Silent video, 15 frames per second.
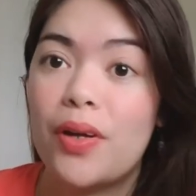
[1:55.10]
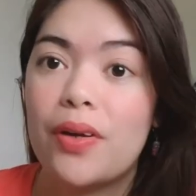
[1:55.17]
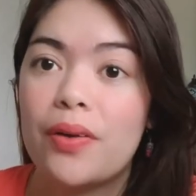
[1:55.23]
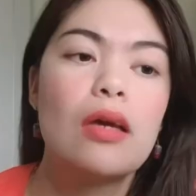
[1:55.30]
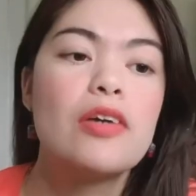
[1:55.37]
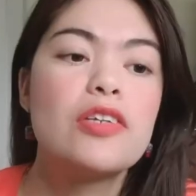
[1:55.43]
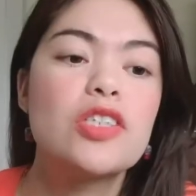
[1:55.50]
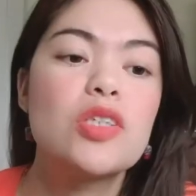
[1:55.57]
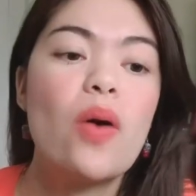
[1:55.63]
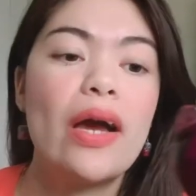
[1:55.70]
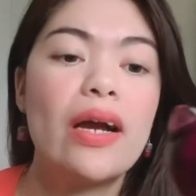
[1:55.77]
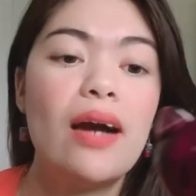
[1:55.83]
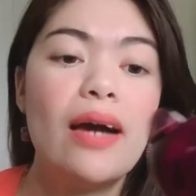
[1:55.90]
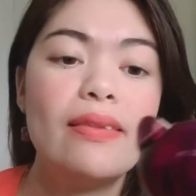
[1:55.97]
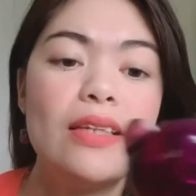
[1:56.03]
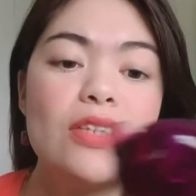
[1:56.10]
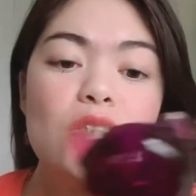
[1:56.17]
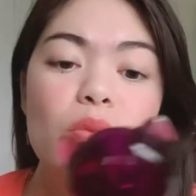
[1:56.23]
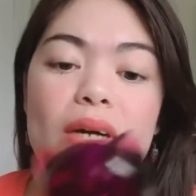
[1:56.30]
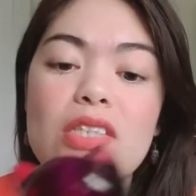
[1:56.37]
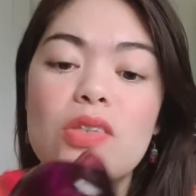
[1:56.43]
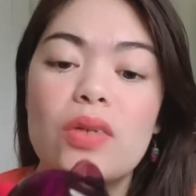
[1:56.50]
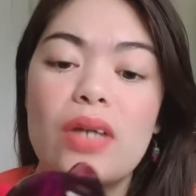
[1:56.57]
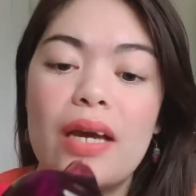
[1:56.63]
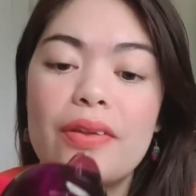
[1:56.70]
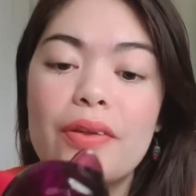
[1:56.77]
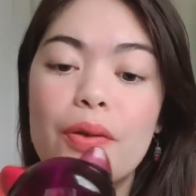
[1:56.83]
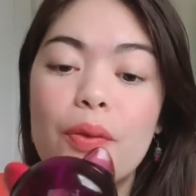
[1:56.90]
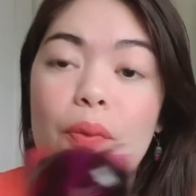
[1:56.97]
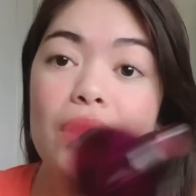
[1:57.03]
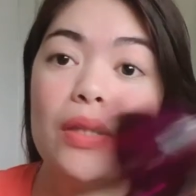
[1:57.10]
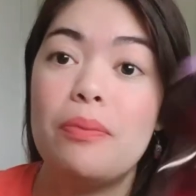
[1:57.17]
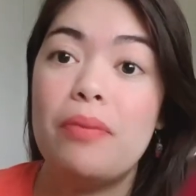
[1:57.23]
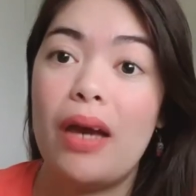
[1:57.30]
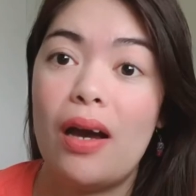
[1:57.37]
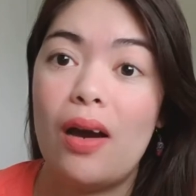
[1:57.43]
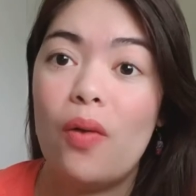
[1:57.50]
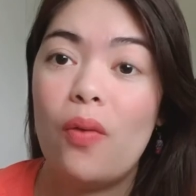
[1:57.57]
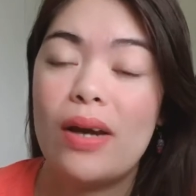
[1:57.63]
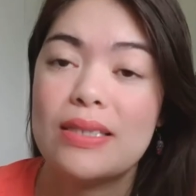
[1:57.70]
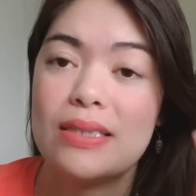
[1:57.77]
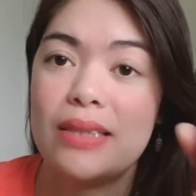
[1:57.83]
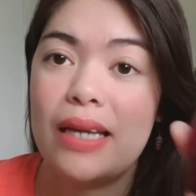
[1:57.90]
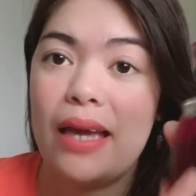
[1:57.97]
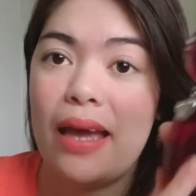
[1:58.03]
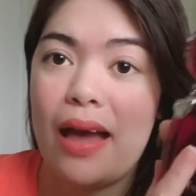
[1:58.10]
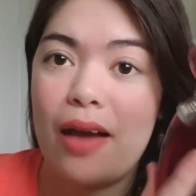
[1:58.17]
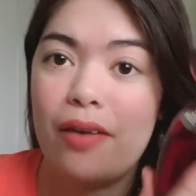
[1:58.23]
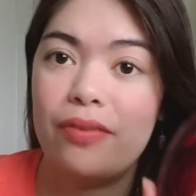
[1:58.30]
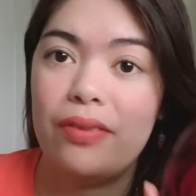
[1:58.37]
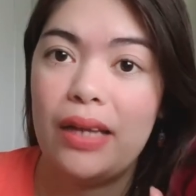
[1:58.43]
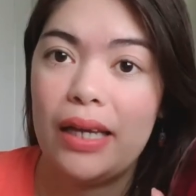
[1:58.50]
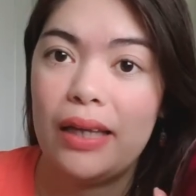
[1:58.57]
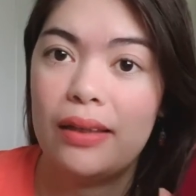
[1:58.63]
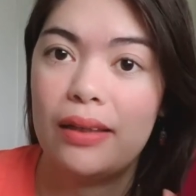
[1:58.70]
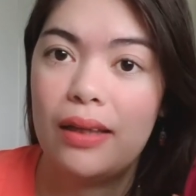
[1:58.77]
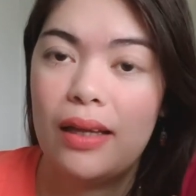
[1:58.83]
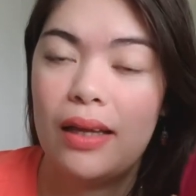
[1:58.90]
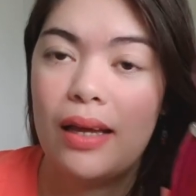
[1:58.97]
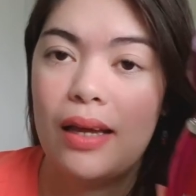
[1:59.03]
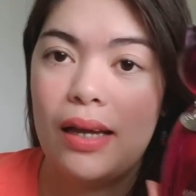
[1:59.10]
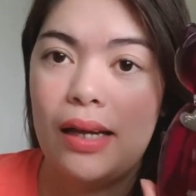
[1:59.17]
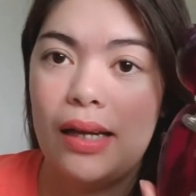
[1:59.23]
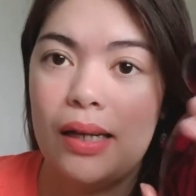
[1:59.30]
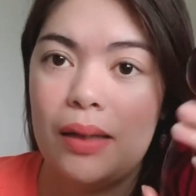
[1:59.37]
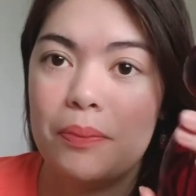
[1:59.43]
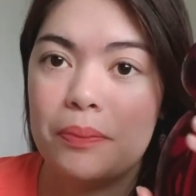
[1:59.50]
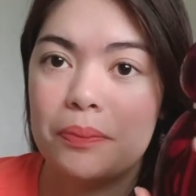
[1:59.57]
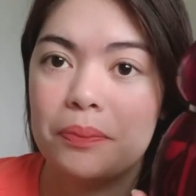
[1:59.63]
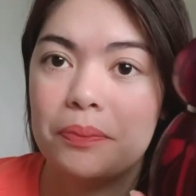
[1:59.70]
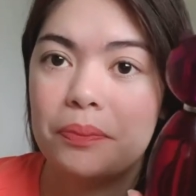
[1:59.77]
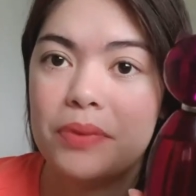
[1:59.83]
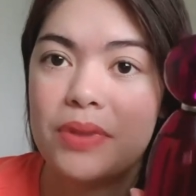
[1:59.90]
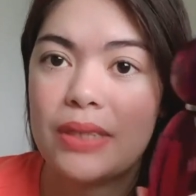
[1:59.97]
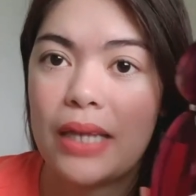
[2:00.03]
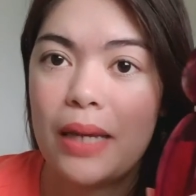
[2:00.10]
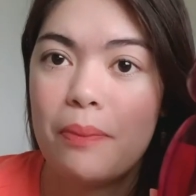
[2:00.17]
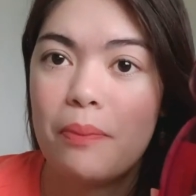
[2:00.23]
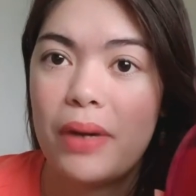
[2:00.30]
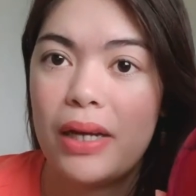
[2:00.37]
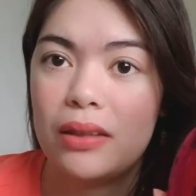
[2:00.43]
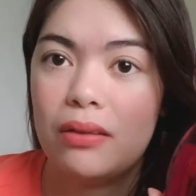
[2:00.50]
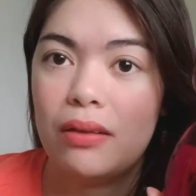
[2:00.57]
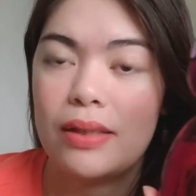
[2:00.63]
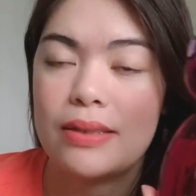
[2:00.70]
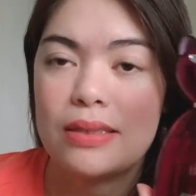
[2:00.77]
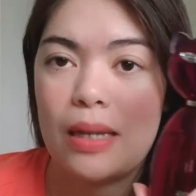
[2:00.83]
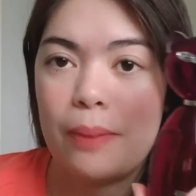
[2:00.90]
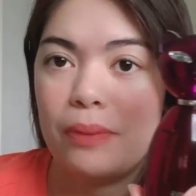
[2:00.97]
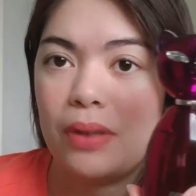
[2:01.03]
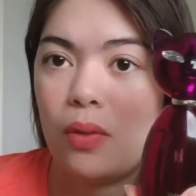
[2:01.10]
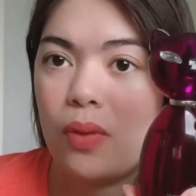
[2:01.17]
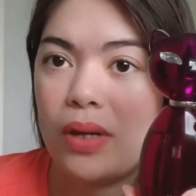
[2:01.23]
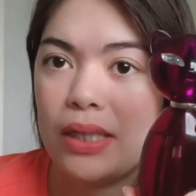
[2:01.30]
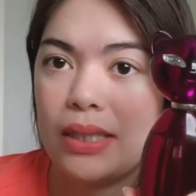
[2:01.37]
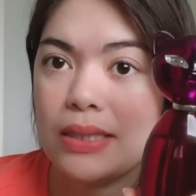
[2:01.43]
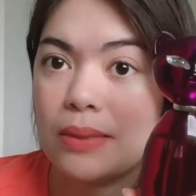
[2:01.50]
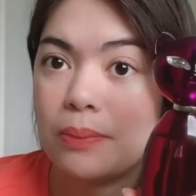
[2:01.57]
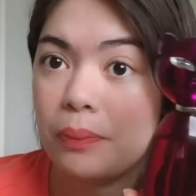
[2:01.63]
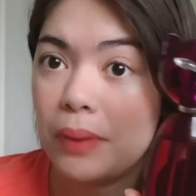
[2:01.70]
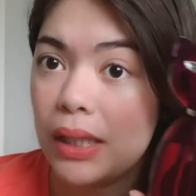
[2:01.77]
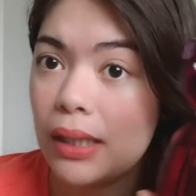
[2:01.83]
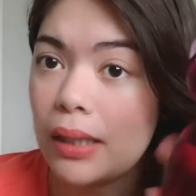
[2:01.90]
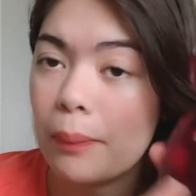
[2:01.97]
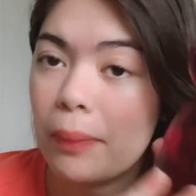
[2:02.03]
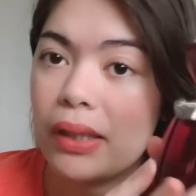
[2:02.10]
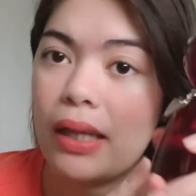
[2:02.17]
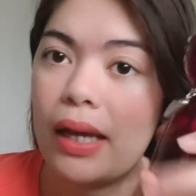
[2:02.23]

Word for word: so I got this one together with Meow as they have like um, same bottle except that one is pink but I